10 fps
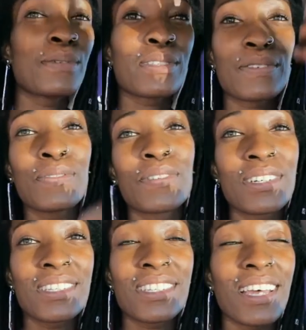It was the
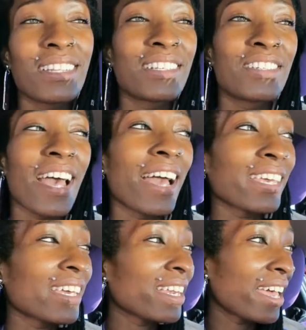full set, the
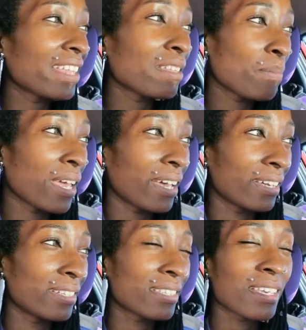jacket and the
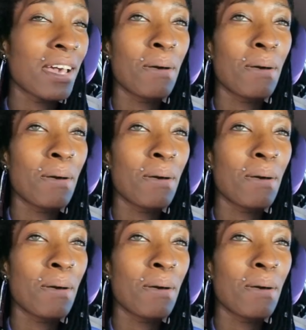pants,